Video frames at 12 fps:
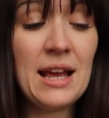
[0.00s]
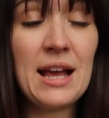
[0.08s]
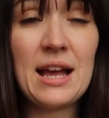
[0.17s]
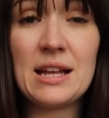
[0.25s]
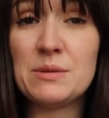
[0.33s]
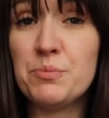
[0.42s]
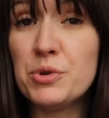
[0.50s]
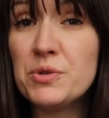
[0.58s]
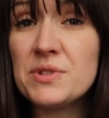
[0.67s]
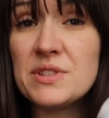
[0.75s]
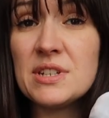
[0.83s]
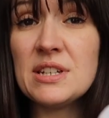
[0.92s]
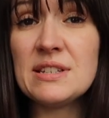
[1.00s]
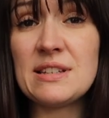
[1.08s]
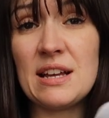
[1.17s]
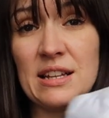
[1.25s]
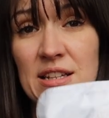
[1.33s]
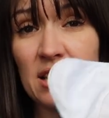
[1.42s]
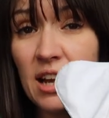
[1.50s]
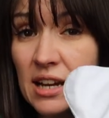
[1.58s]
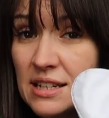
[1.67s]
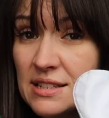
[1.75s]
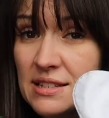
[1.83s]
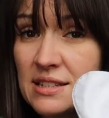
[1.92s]
add boosters and
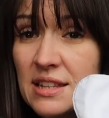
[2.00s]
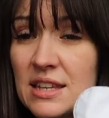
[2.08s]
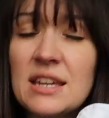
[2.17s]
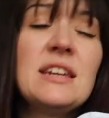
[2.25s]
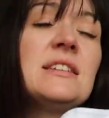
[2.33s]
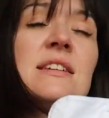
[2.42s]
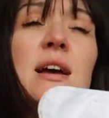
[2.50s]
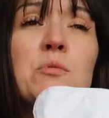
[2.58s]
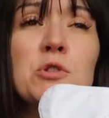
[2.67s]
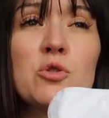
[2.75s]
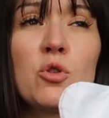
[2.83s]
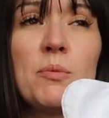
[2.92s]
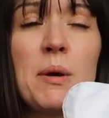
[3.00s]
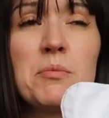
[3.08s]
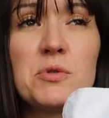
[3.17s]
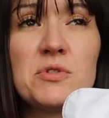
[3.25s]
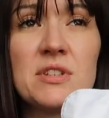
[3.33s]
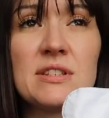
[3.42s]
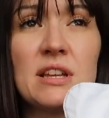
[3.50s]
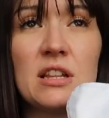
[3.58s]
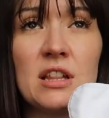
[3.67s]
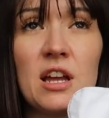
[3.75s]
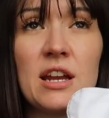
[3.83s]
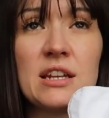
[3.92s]
liners to these. I will talk about boosters
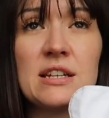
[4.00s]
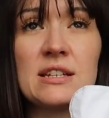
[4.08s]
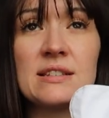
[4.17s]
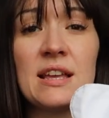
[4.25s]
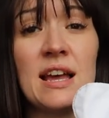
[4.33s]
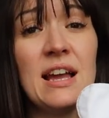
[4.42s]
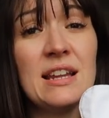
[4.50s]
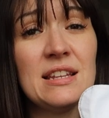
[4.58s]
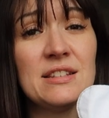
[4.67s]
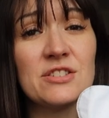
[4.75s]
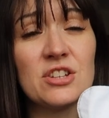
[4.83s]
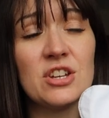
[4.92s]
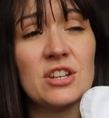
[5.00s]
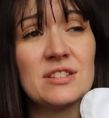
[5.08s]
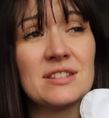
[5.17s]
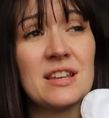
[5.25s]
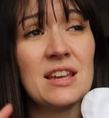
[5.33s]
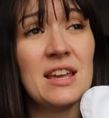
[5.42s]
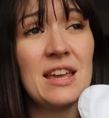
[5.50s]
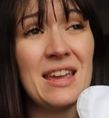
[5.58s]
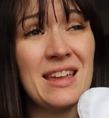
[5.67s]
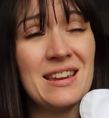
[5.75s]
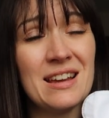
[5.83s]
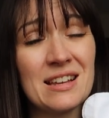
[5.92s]
and liners and inserts
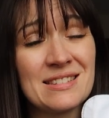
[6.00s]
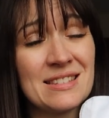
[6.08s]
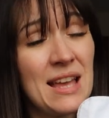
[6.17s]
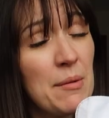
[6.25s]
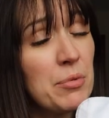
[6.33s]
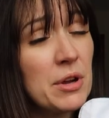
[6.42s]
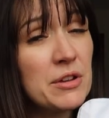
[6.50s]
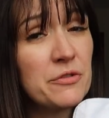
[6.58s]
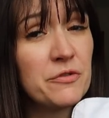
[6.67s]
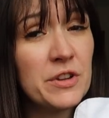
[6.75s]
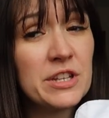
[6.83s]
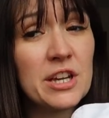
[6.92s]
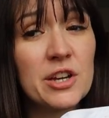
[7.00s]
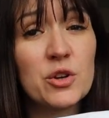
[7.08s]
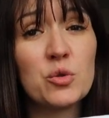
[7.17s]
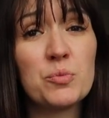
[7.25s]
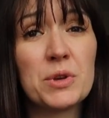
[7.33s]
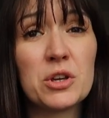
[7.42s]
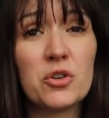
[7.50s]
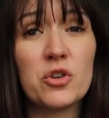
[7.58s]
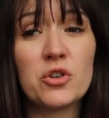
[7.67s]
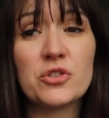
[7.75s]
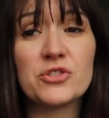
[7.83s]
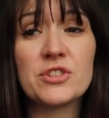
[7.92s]
in a separate video,
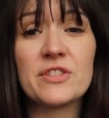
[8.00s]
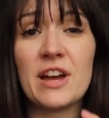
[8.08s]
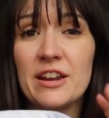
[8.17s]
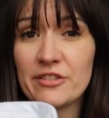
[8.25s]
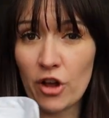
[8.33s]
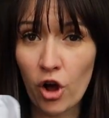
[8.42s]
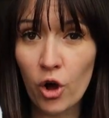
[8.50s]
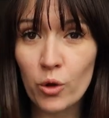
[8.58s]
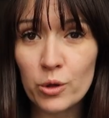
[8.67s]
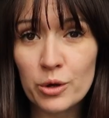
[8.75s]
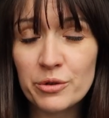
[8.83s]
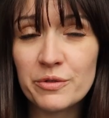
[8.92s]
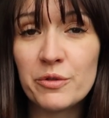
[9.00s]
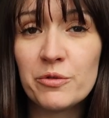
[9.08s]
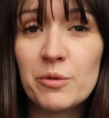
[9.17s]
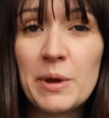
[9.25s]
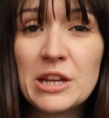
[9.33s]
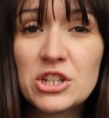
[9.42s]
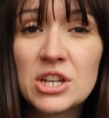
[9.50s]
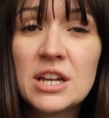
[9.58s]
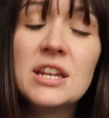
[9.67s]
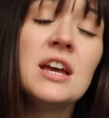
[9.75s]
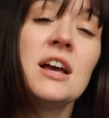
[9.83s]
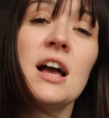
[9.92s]
because that is a whole load of
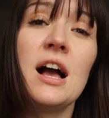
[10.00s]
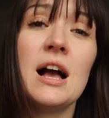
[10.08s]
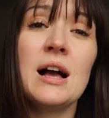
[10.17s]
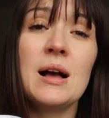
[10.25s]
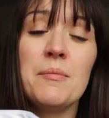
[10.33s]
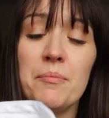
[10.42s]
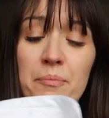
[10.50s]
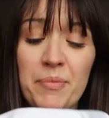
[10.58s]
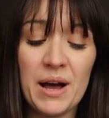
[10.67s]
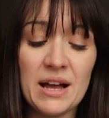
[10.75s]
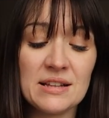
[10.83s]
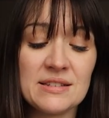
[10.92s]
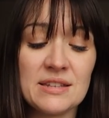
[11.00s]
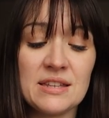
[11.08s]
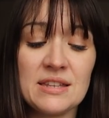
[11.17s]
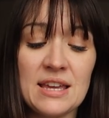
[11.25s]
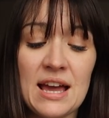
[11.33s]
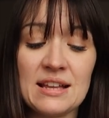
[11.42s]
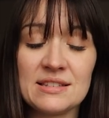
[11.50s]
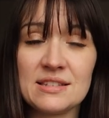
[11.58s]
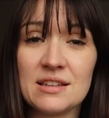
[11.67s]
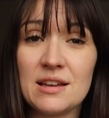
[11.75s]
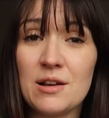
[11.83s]
information. But yes,